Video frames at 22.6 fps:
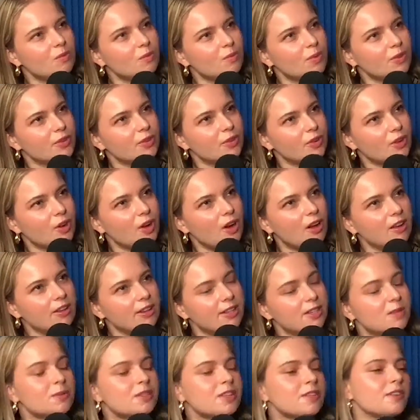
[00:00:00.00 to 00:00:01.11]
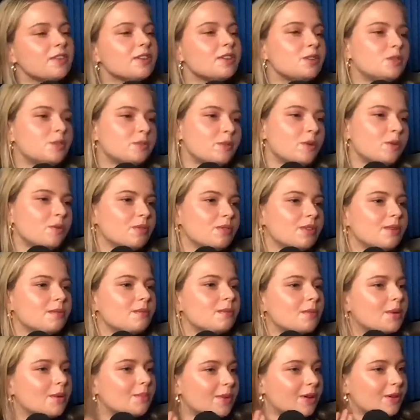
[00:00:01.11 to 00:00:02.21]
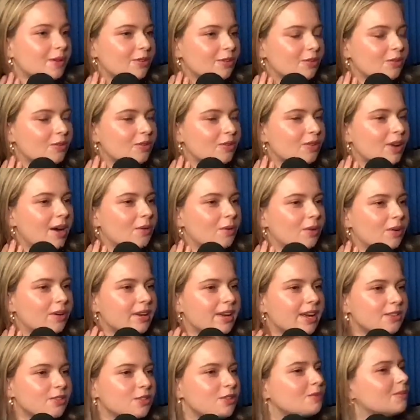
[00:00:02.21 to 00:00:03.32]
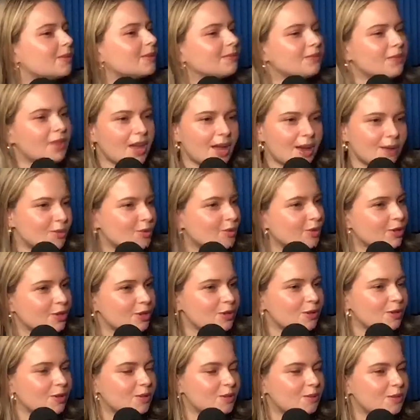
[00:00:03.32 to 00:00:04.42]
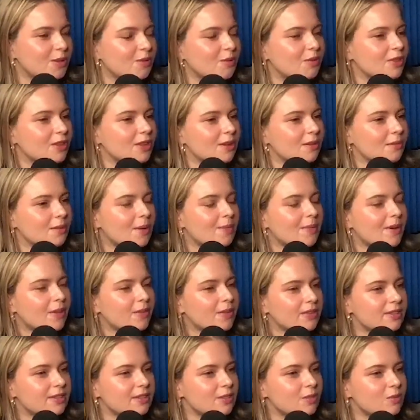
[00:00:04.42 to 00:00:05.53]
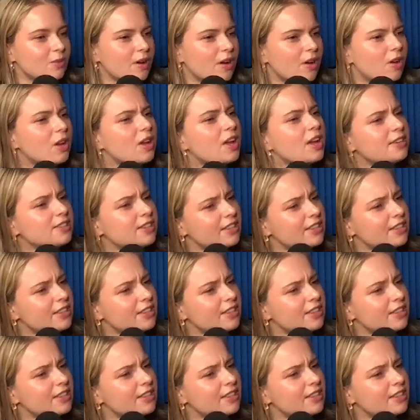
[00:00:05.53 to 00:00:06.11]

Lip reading: with your colleagues. Specifically, you spoke with them about your thyroid cancer, but I'm sure you speak with them about this as well.